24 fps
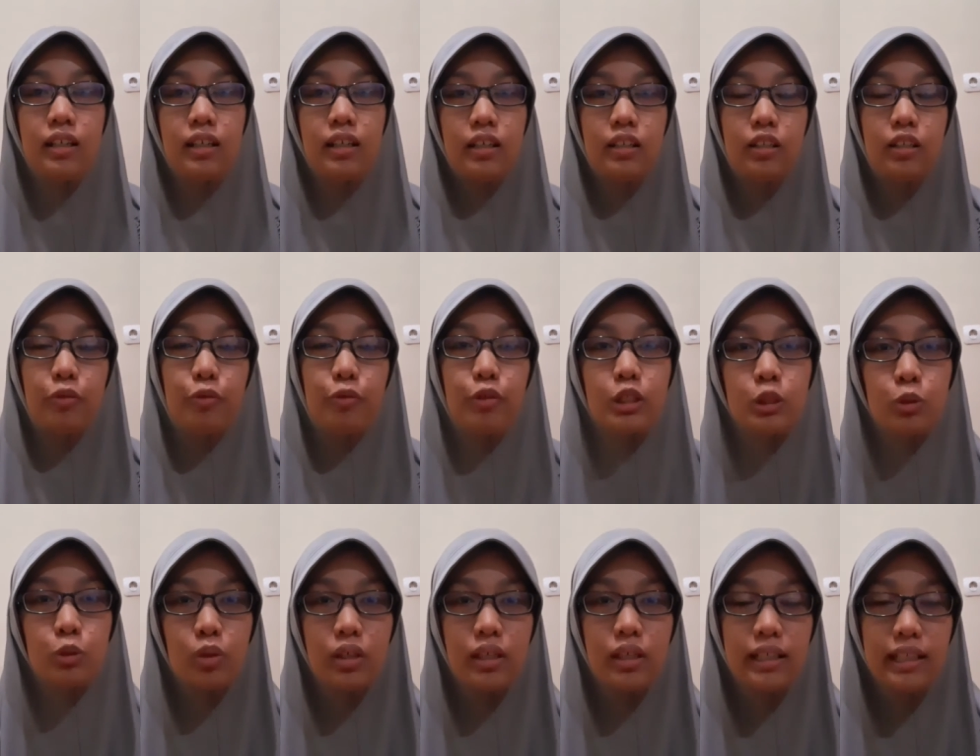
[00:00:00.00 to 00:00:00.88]
The first
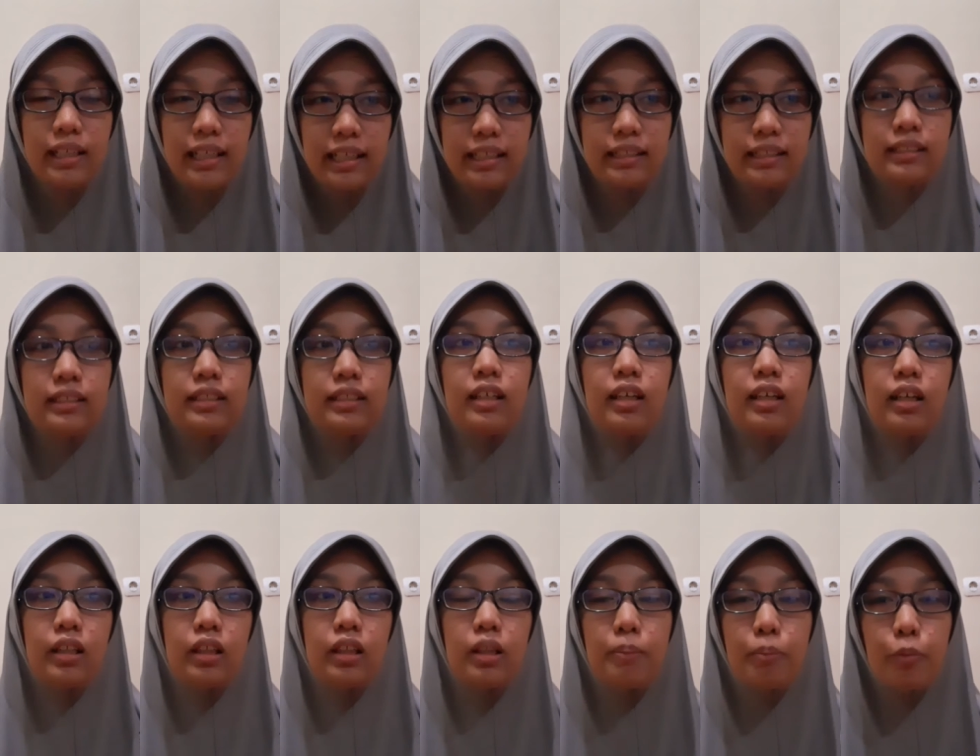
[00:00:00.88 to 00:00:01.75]
one is
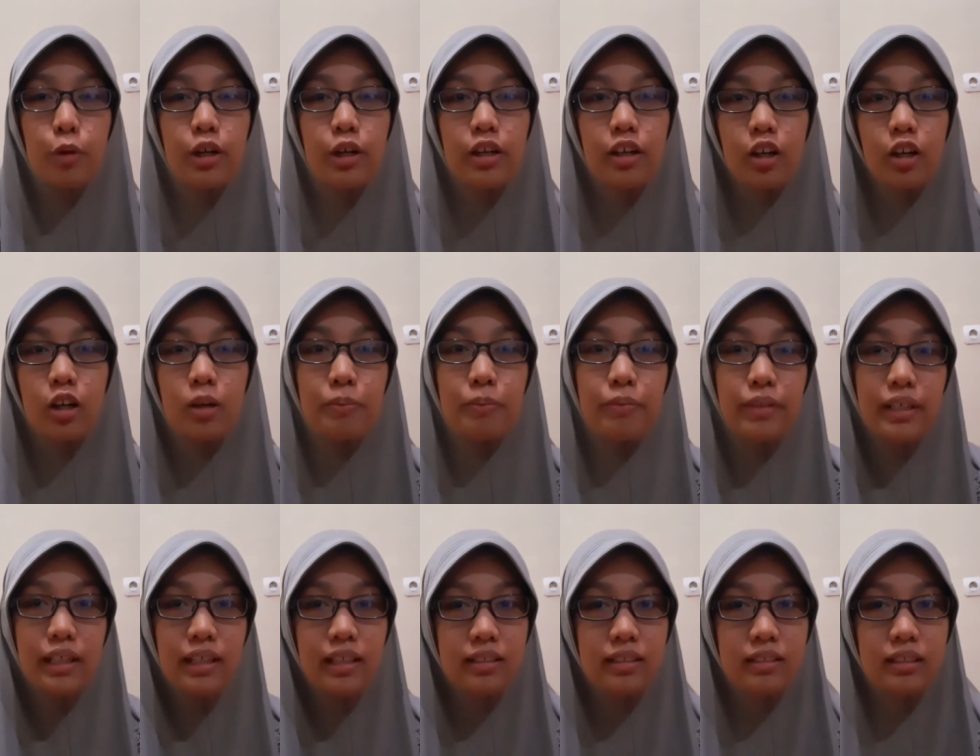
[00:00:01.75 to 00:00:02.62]
the more
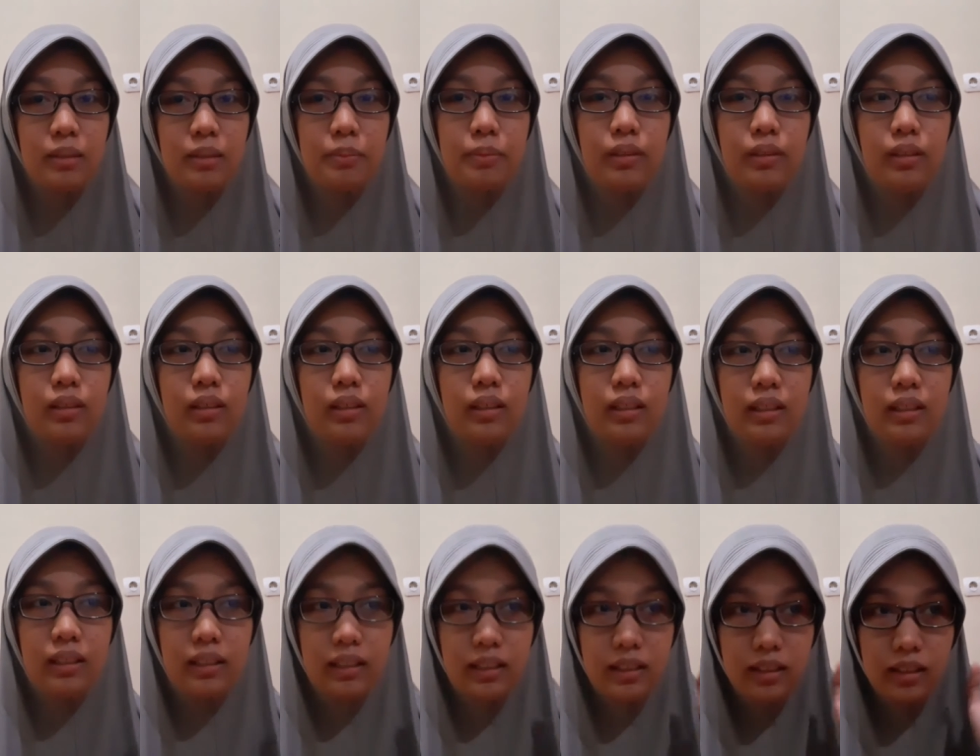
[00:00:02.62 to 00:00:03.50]
comprehensible
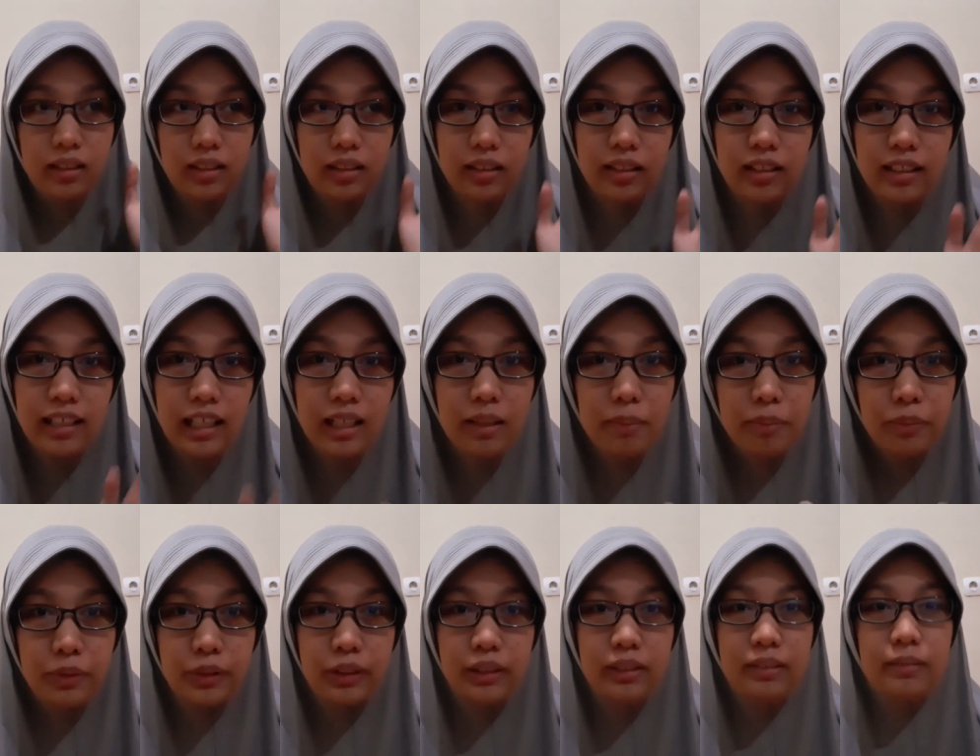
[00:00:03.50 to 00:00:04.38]

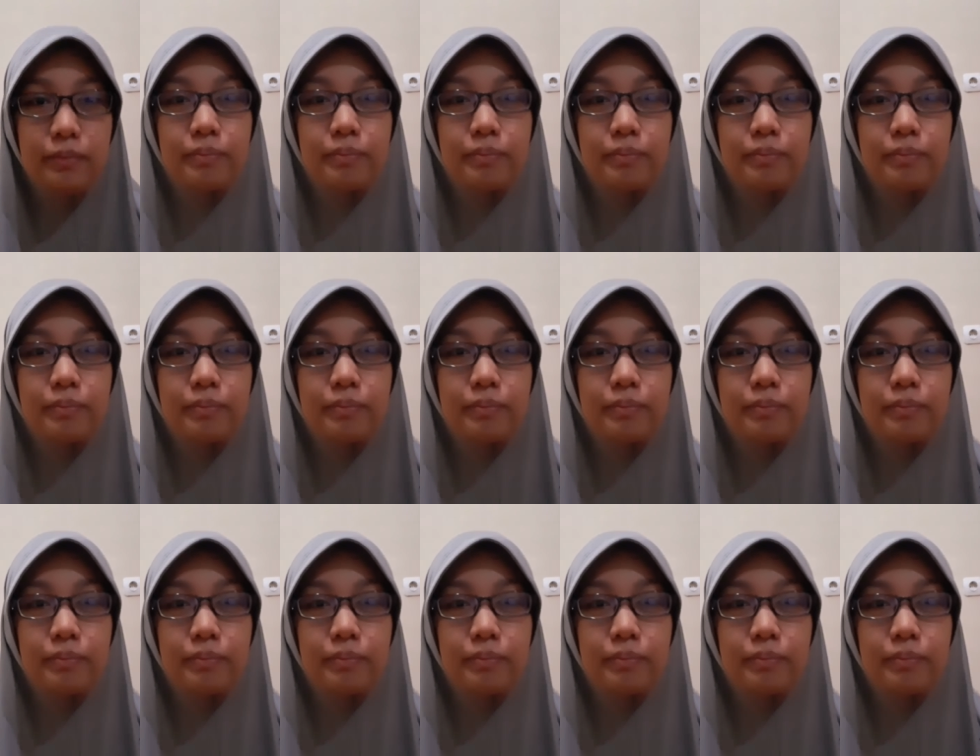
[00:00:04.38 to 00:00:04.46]
input,